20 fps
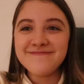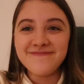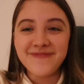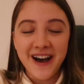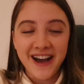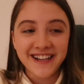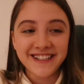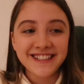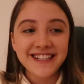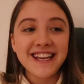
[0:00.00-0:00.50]

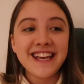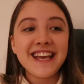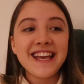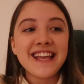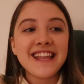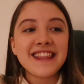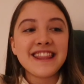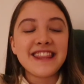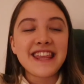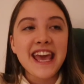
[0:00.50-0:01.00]
but
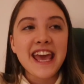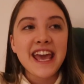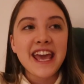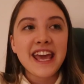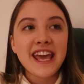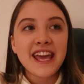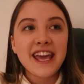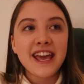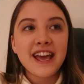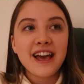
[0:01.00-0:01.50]

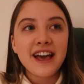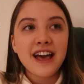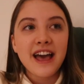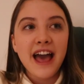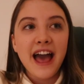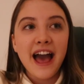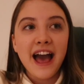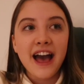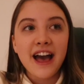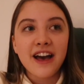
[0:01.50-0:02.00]
they
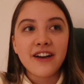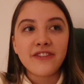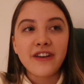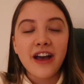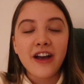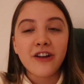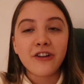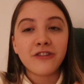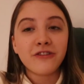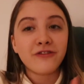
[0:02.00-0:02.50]
have
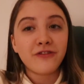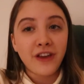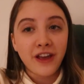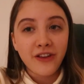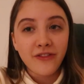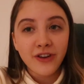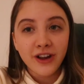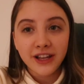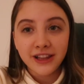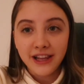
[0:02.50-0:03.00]
our
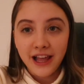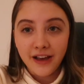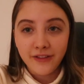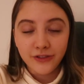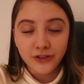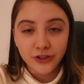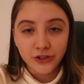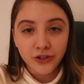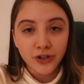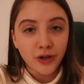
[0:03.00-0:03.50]
favorite
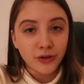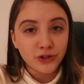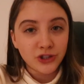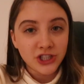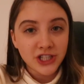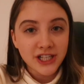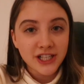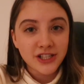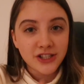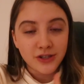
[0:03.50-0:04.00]
lavender goat
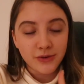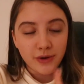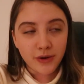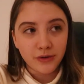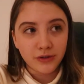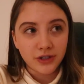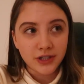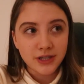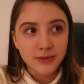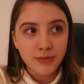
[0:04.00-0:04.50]
cheese, so we
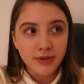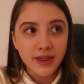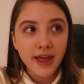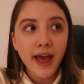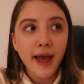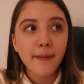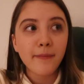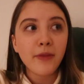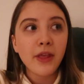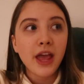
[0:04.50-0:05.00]
ordered some of
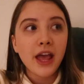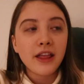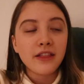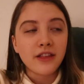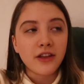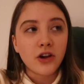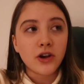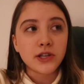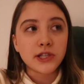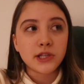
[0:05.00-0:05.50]
that.
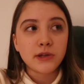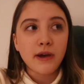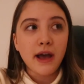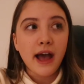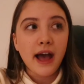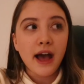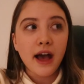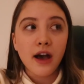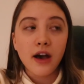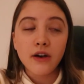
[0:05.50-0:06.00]
They also
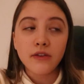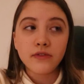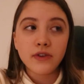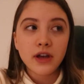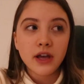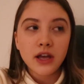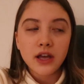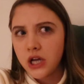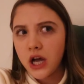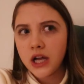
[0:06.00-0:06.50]
have
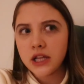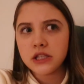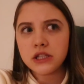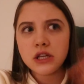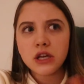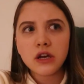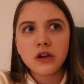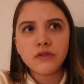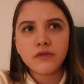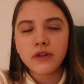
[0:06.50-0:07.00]

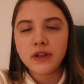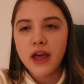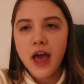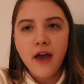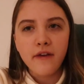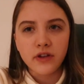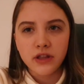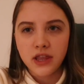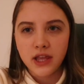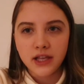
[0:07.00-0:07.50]
tons of
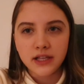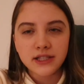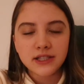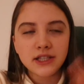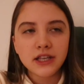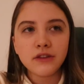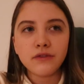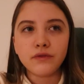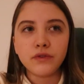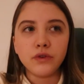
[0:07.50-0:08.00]
everything:
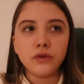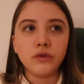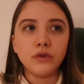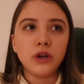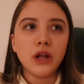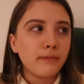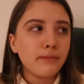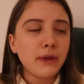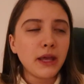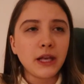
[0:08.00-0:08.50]

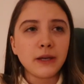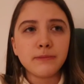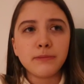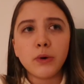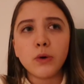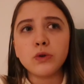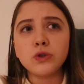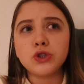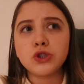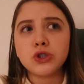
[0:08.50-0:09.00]
seafood, meat,
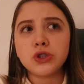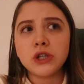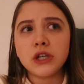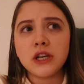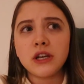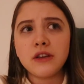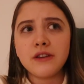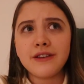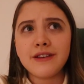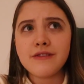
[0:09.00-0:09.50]

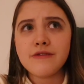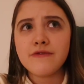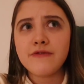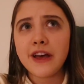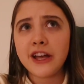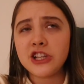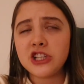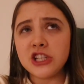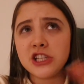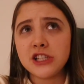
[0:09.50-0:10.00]
poultry,
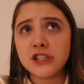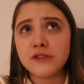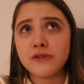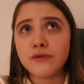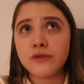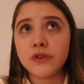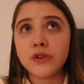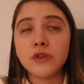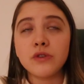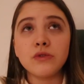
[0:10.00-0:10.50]
veggies,
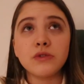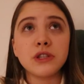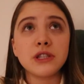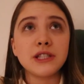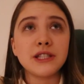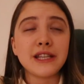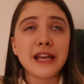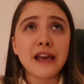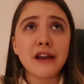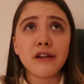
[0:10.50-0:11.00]

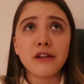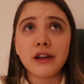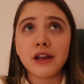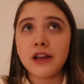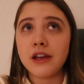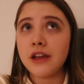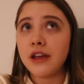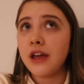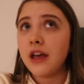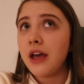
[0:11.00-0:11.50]
fruits,
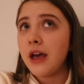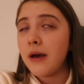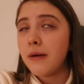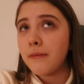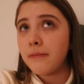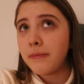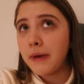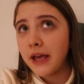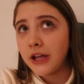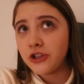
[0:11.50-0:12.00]
dairy,
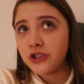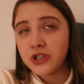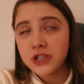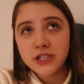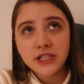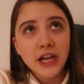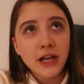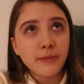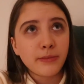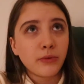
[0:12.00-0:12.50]
pantry
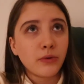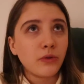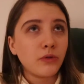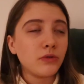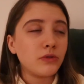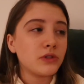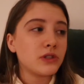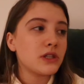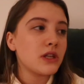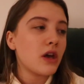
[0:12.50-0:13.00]

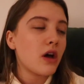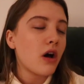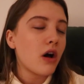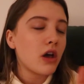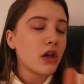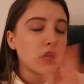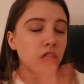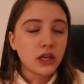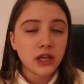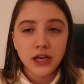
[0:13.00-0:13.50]
staples,
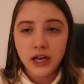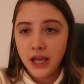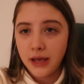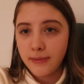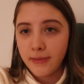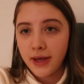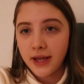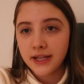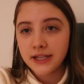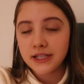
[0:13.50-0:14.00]
you
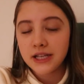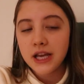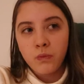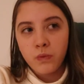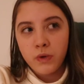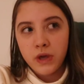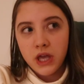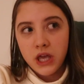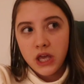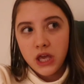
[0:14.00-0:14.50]
name it.
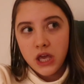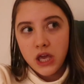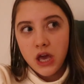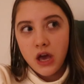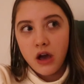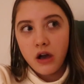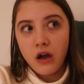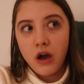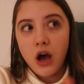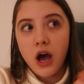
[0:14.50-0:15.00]
We
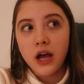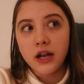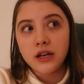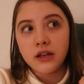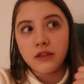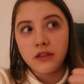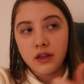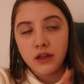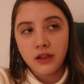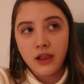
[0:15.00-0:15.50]

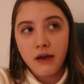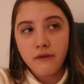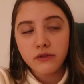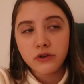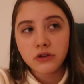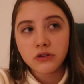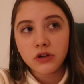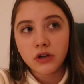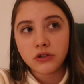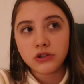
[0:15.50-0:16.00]
got the
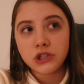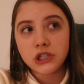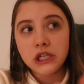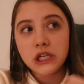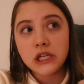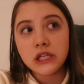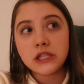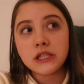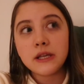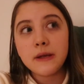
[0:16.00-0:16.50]
lavender goat
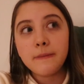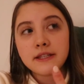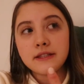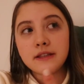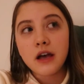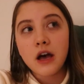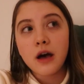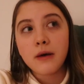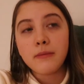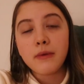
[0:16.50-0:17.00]
cheese,
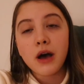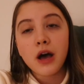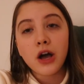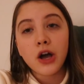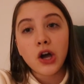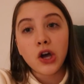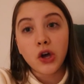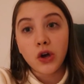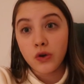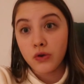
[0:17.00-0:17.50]
some
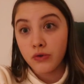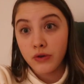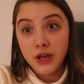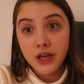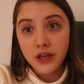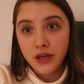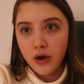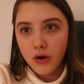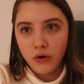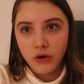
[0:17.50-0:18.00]

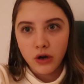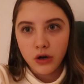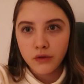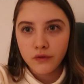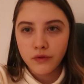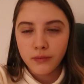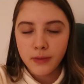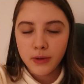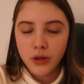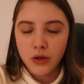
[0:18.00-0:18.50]
Greek
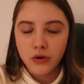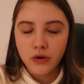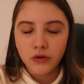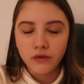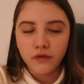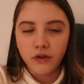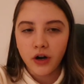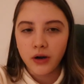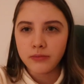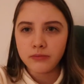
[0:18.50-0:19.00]
yogurt from a
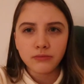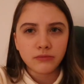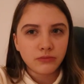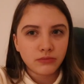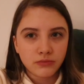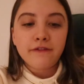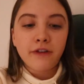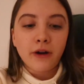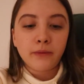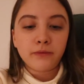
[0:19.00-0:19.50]
local farm
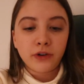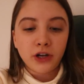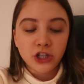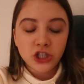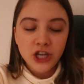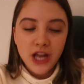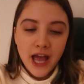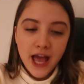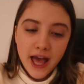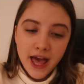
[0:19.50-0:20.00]

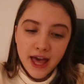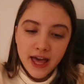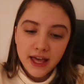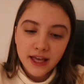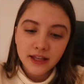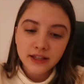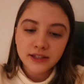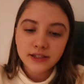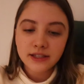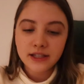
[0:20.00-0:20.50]
fresh
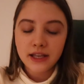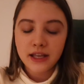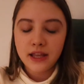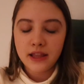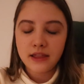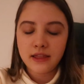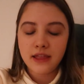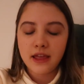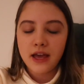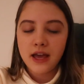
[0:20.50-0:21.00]
eggs,
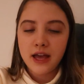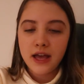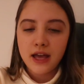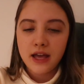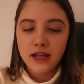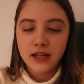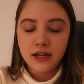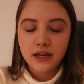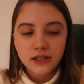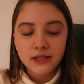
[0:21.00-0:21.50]
and
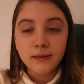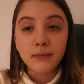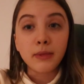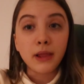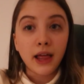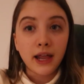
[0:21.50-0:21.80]
then some